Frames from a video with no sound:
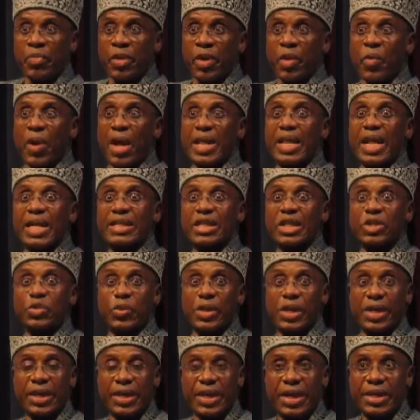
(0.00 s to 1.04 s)
Why did I say it will
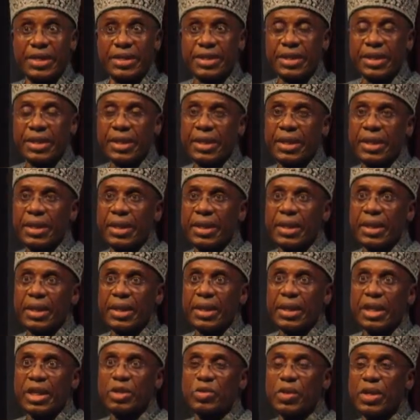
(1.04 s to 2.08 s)
increase?
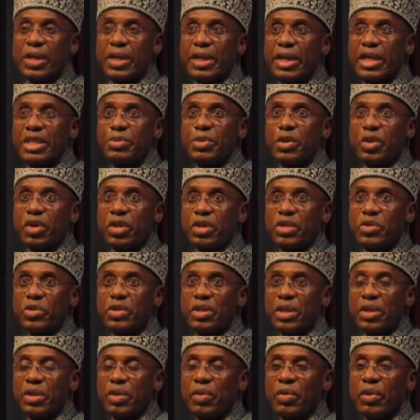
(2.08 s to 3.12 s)
It will increase because
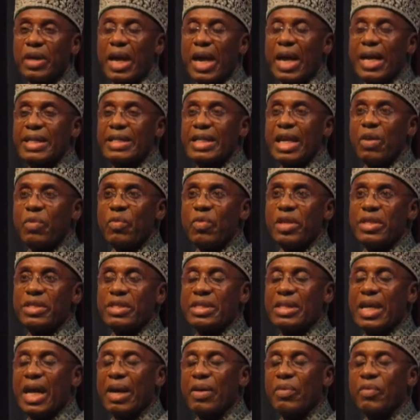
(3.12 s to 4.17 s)
at the time
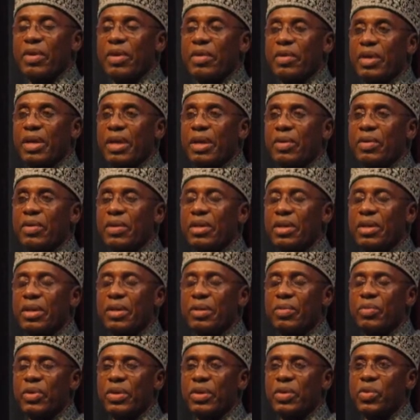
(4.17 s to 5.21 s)

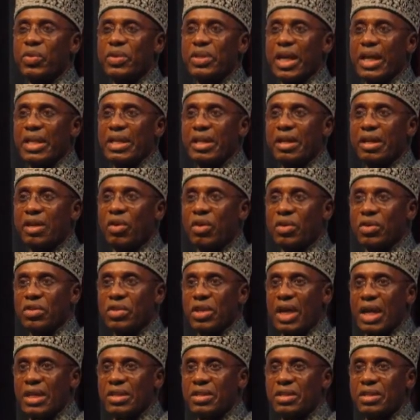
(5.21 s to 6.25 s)
we looked at the cost
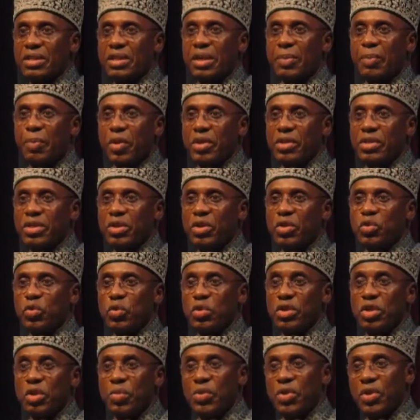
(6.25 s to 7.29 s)
at
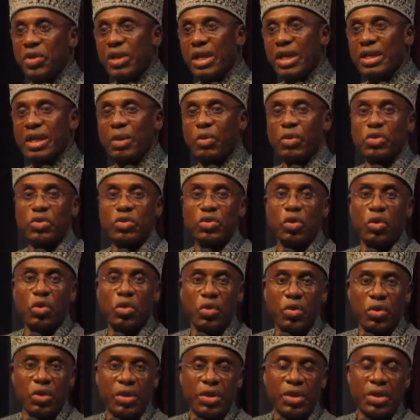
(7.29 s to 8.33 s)
$3.020 billion, there was
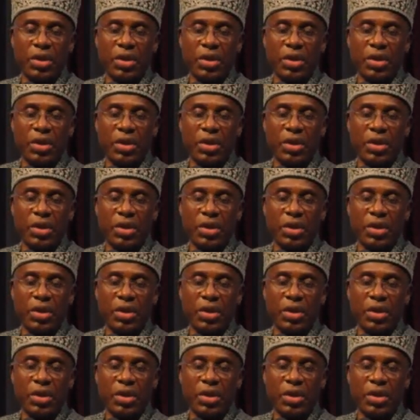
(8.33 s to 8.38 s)
no